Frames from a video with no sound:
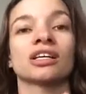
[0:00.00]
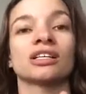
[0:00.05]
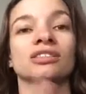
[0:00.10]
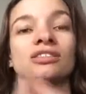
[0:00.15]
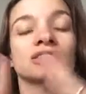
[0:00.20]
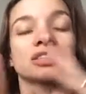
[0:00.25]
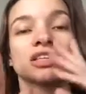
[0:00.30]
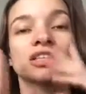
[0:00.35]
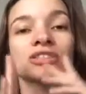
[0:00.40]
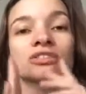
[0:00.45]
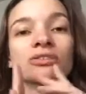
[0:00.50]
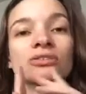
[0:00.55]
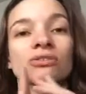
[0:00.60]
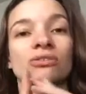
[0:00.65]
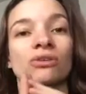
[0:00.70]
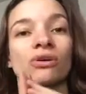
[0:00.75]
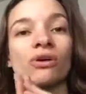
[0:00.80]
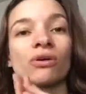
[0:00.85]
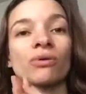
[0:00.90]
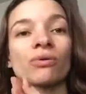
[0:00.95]
start to
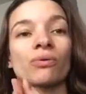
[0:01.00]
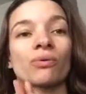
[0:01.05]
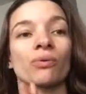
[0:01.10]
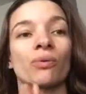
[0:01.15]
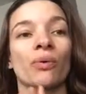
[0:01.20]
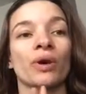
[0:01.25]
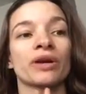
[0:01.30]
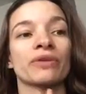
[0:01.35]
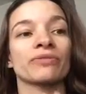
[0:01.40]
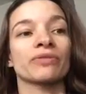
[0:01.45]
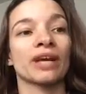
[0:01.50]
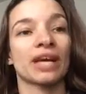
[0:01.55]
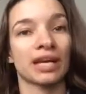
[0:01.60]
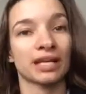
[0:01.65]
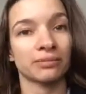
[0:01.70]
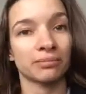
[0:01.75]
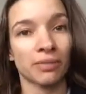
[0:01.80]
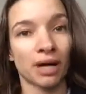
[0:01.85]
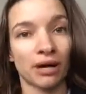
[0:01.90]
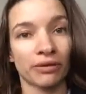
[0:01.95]
grow with
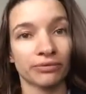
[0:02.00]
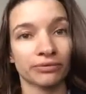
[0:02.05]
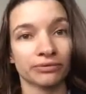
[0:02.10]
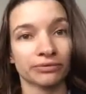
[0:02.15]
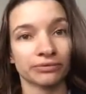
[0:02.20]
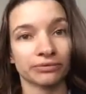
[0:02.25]
8 months.